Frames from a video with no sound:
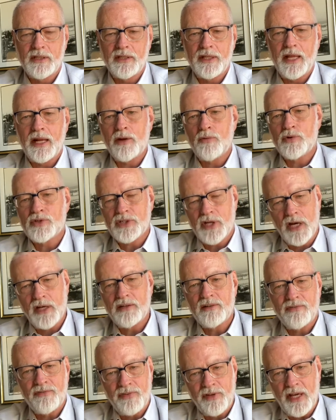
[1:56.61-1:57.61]
that it was
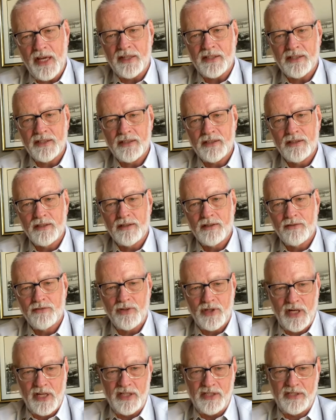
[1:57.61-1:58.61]
unfit
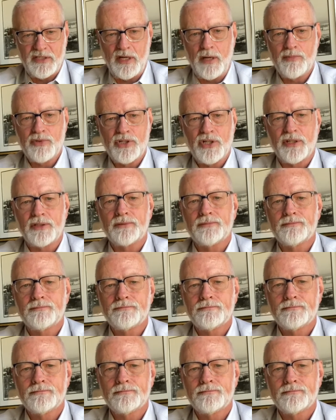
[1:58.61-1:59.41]
for consumption.